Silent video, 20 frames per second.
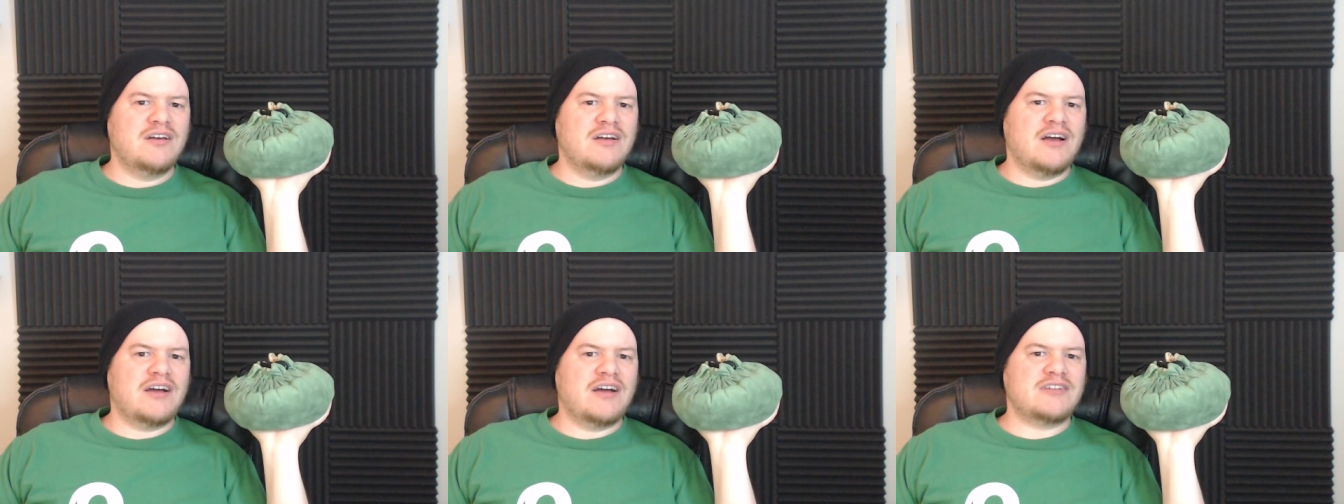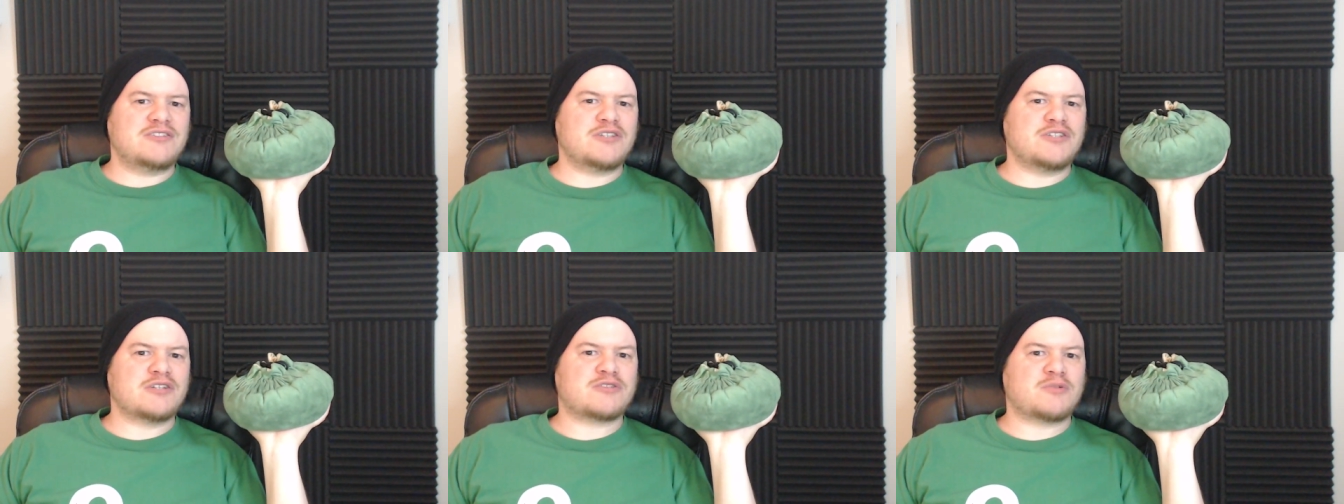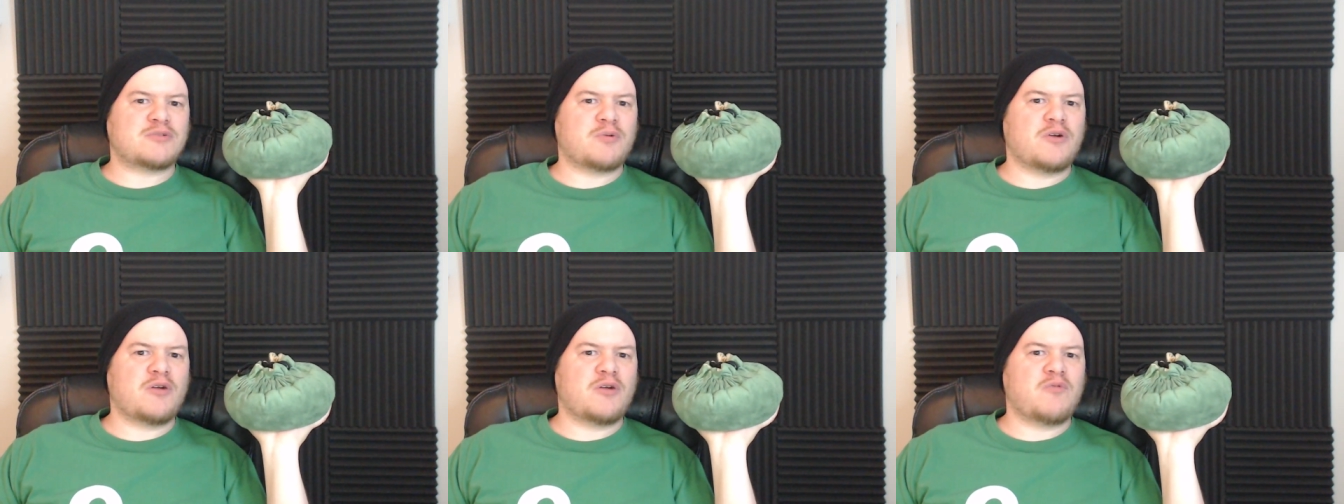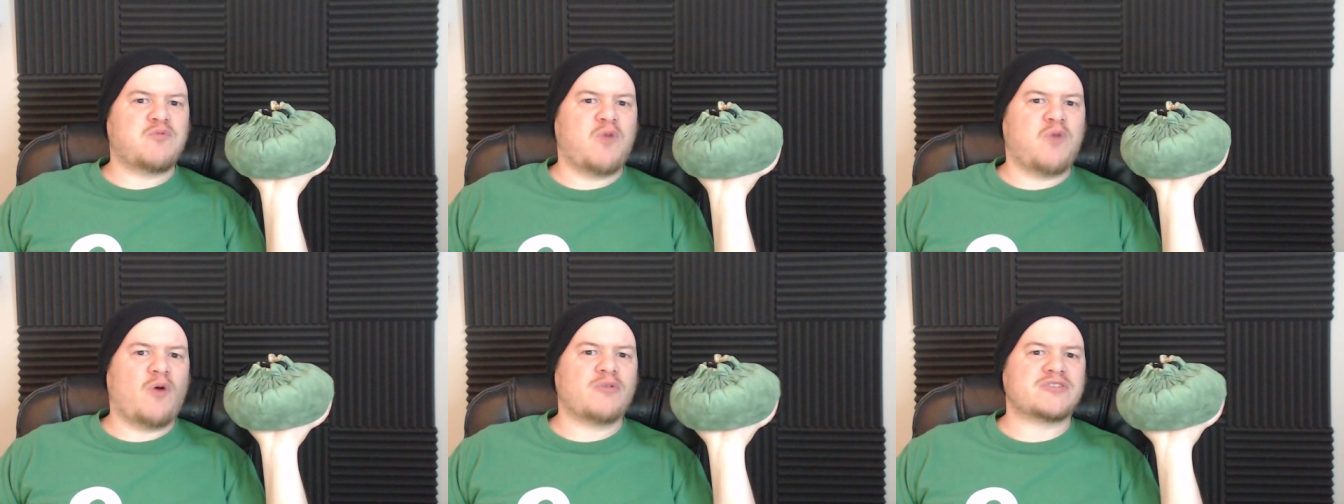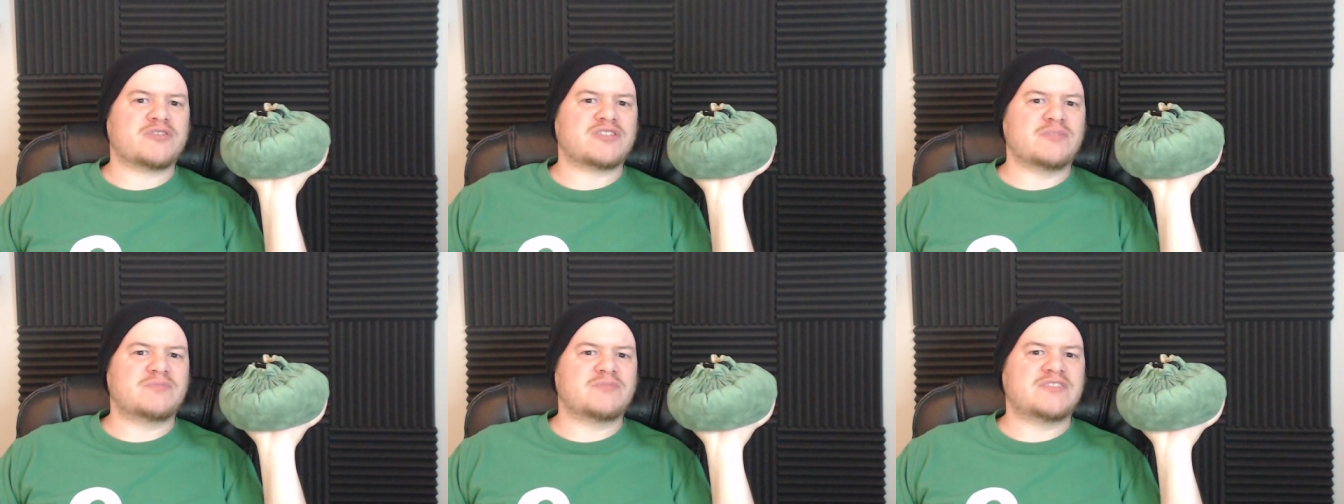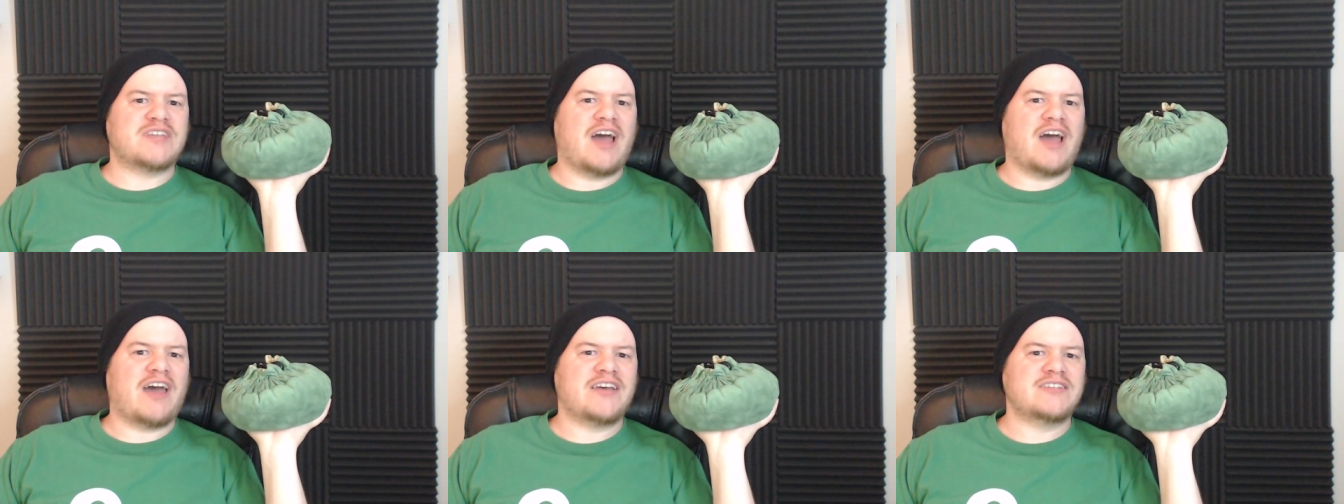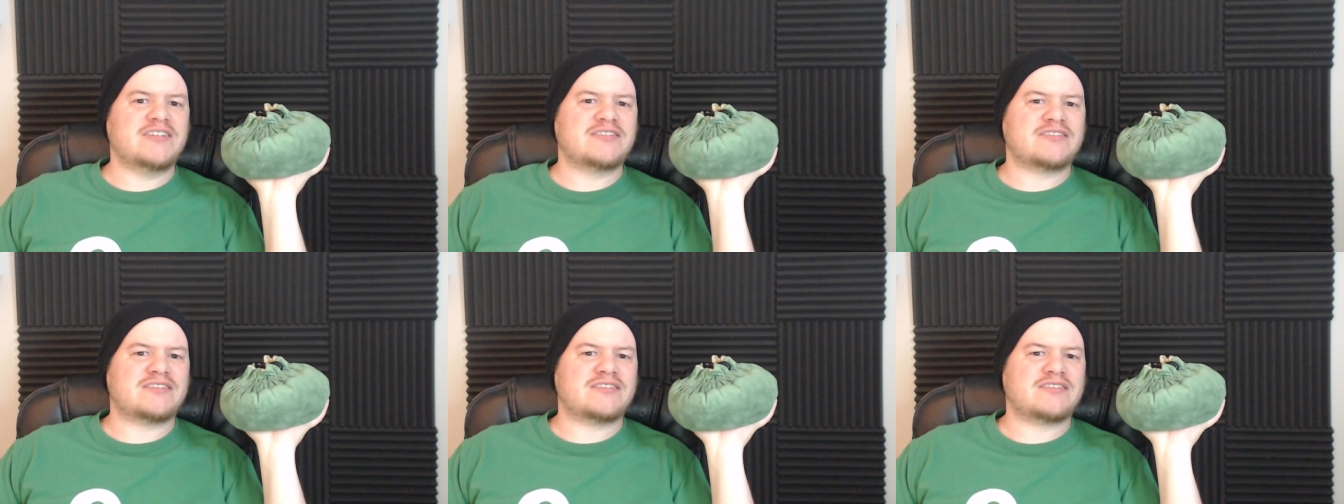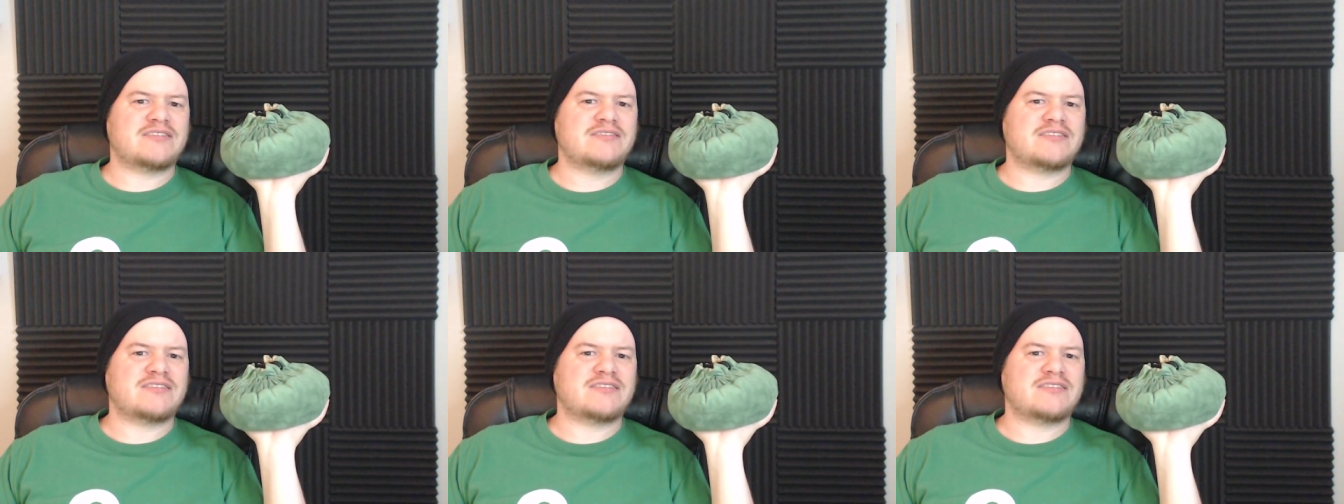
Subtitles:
I just want to roll some dice.